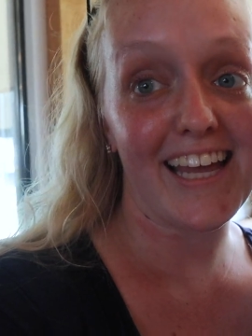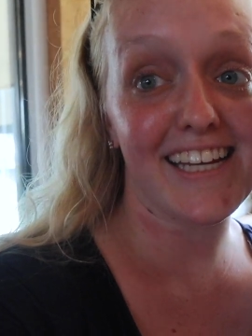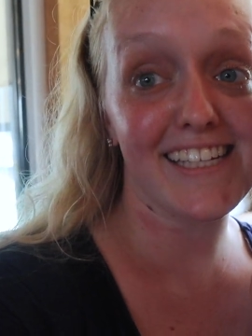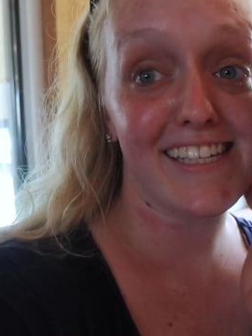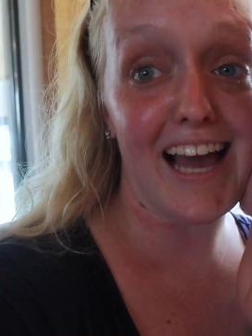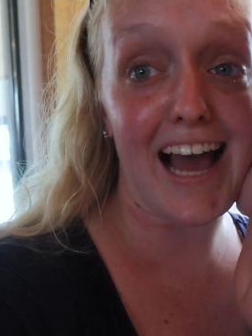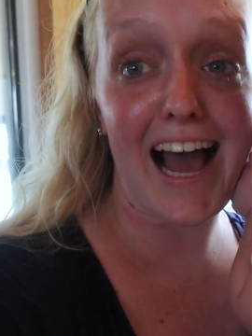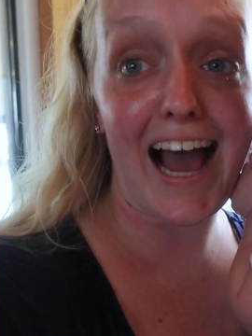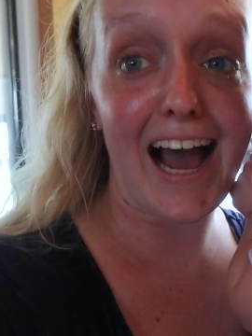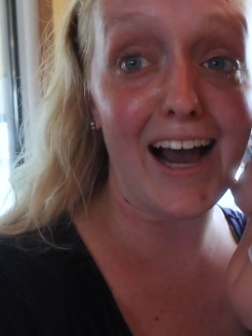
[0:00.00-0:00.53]
It is a
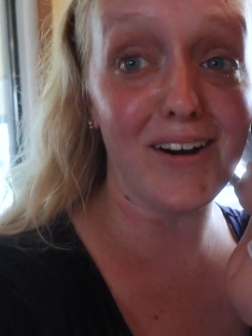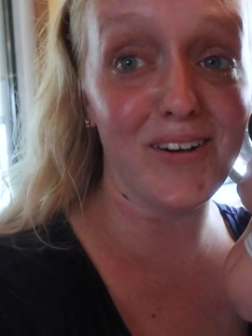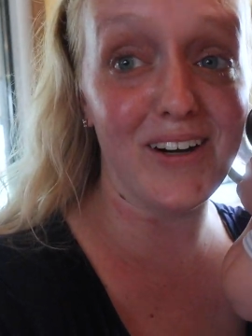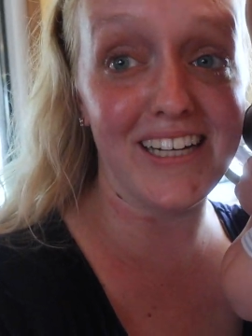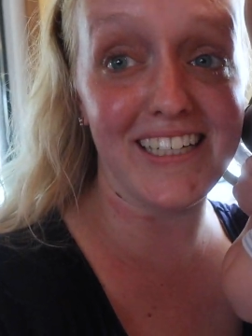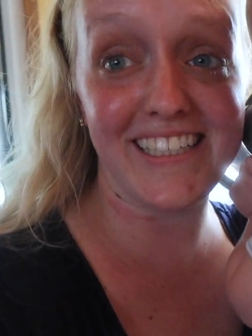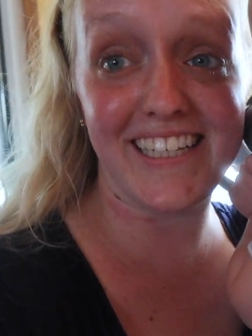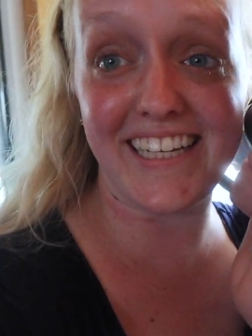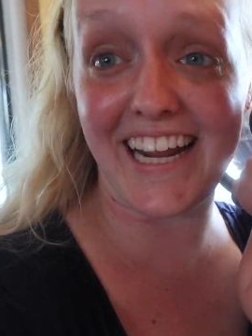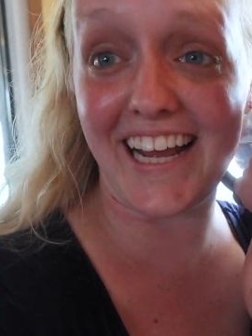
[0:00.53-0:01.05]
hot one
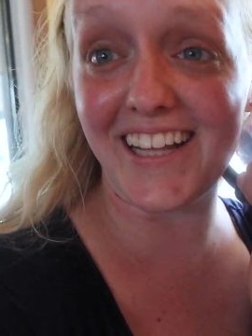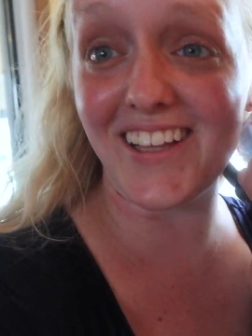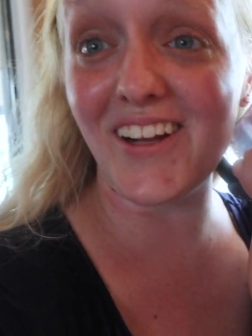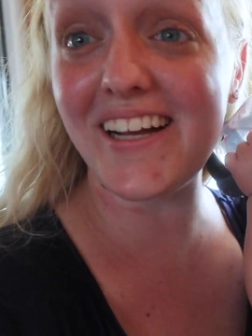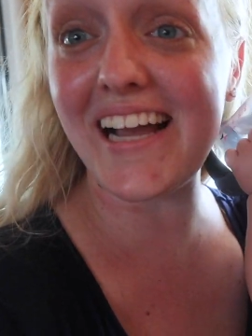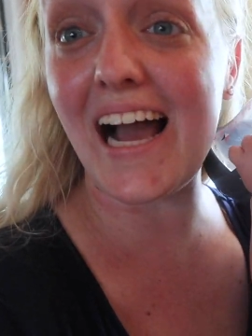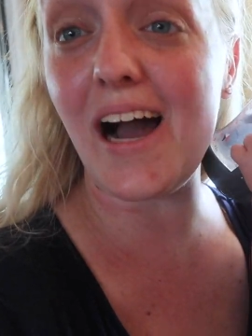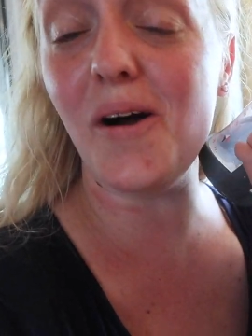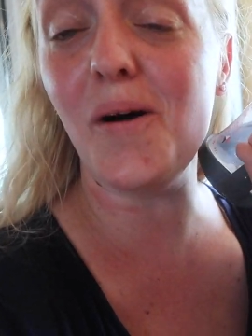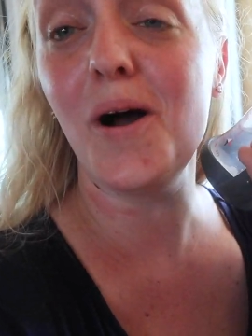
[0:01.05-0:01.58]
today. Look
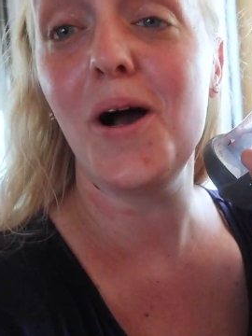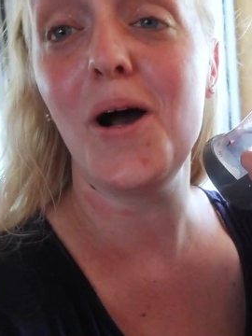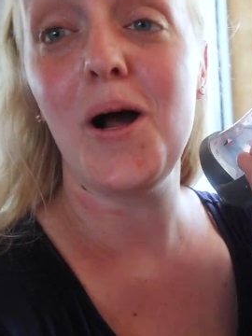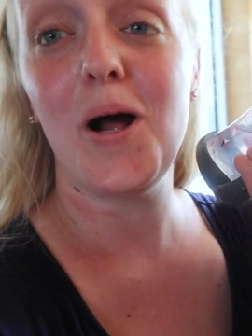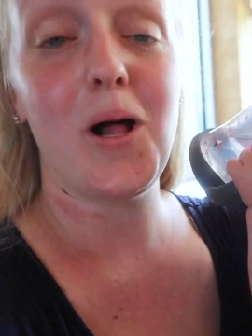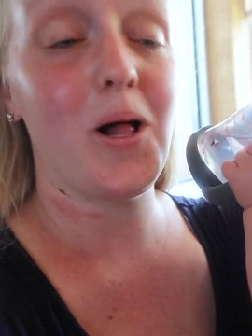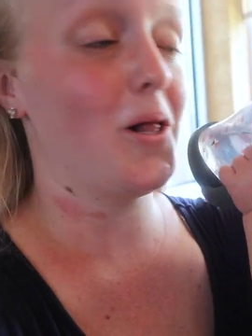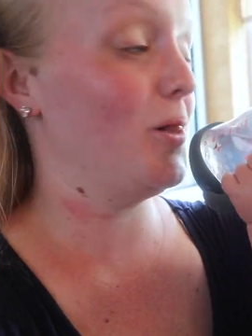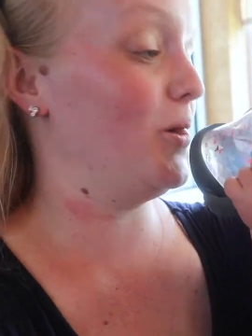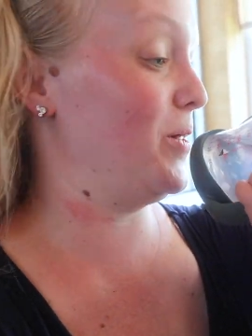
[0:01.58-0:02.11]
how
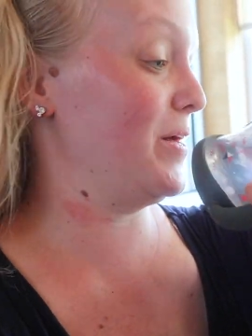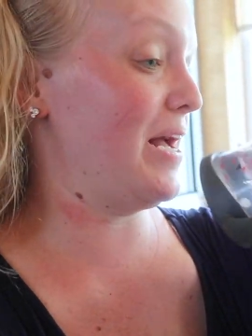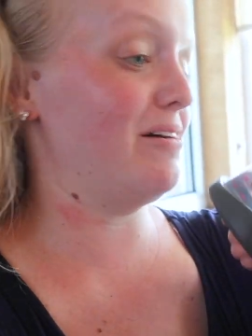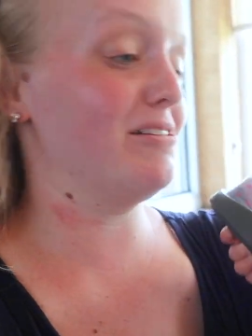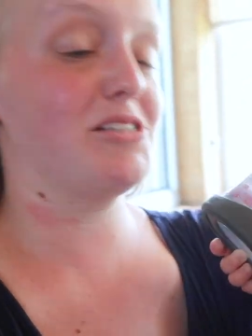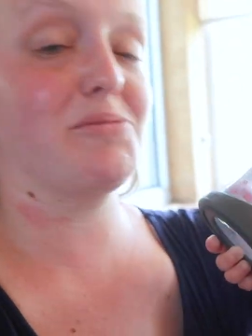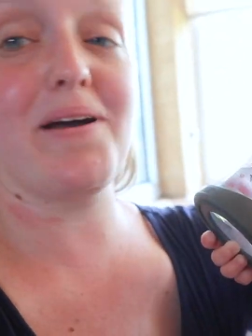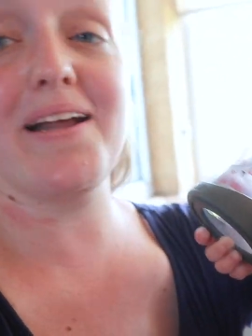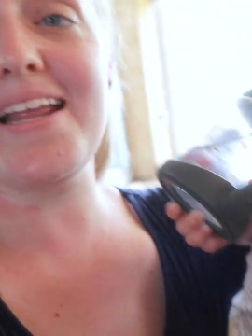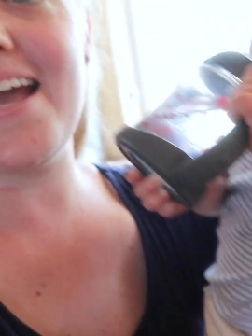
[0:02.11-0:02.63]
look how
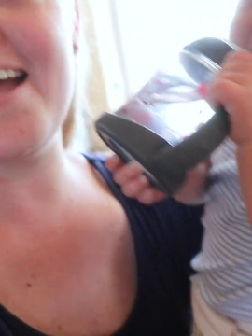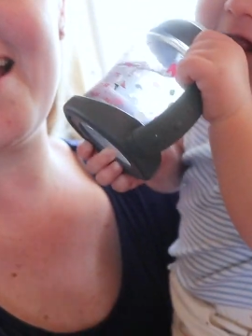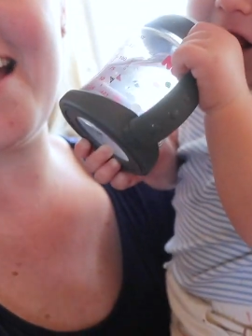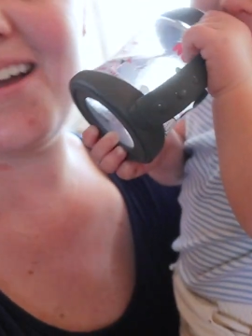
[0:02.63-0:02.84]
sweaty I